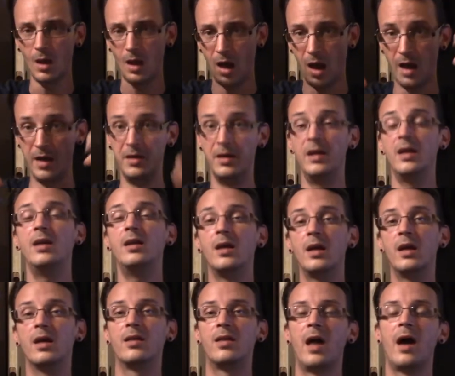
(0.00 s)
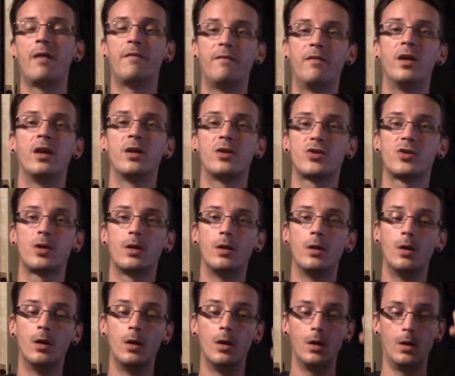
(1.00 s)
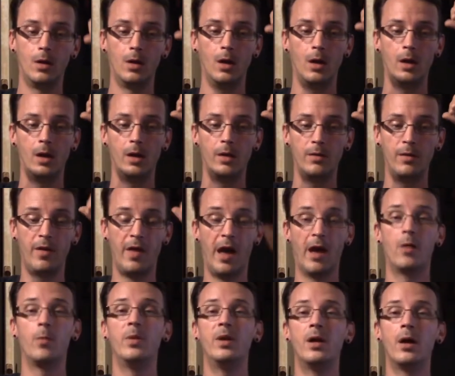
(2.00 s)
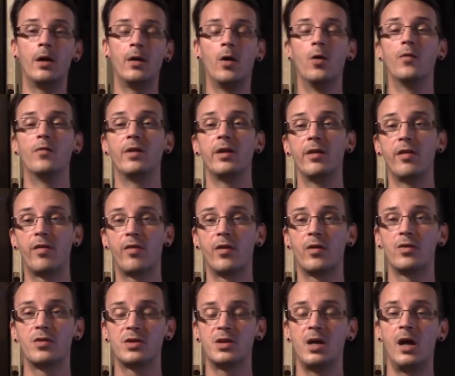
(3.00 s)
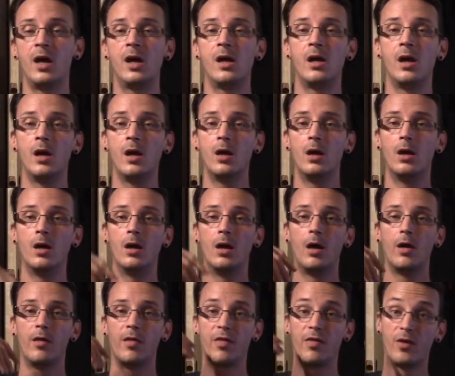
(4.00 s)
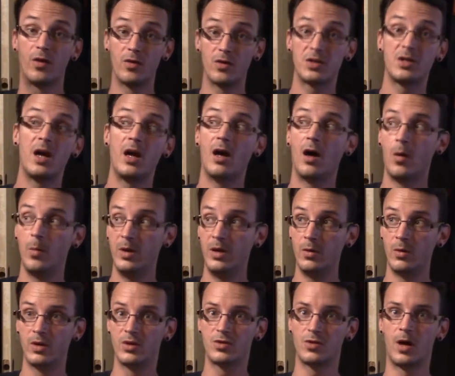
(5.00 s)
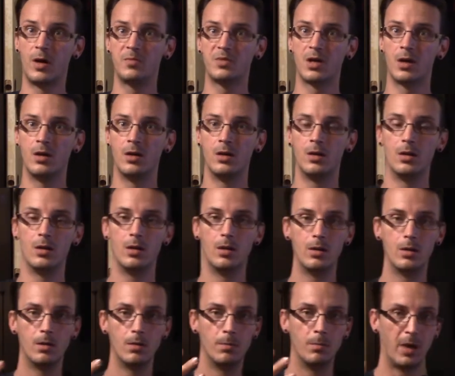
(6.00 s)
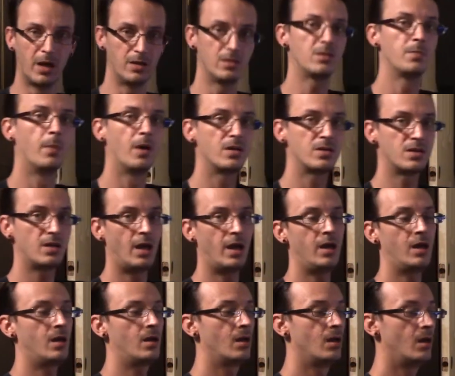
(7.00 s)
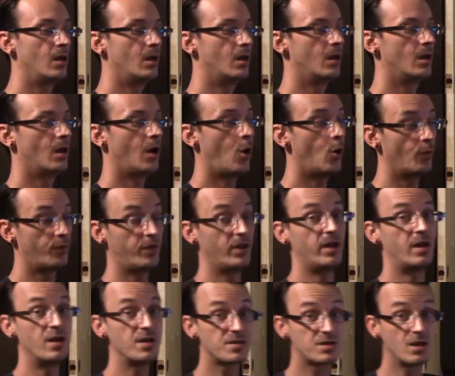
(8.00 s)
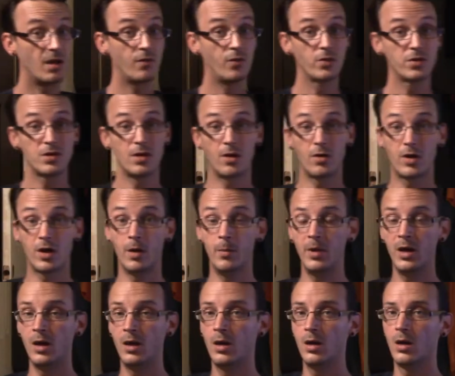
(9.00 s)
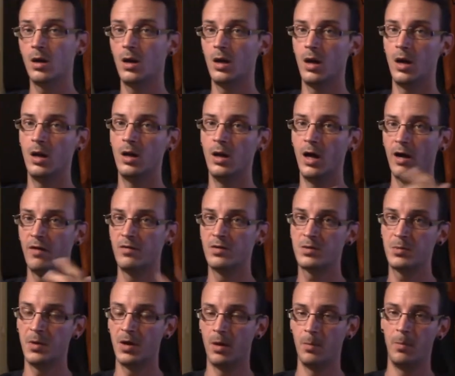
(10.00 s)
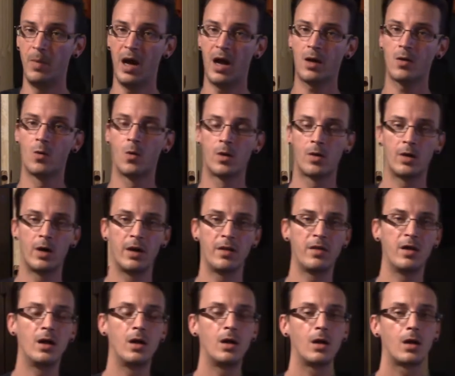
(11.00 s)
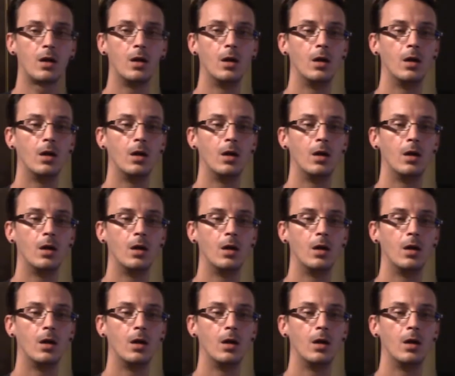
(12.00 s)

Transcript: I need to get that finished. Uh, that'll be done hopefully Thursday. Thursday I'll be doing stripes on Mike's Mustang hopefully his stuff will start coming in. Uh, a lot of it's been on back order, I think.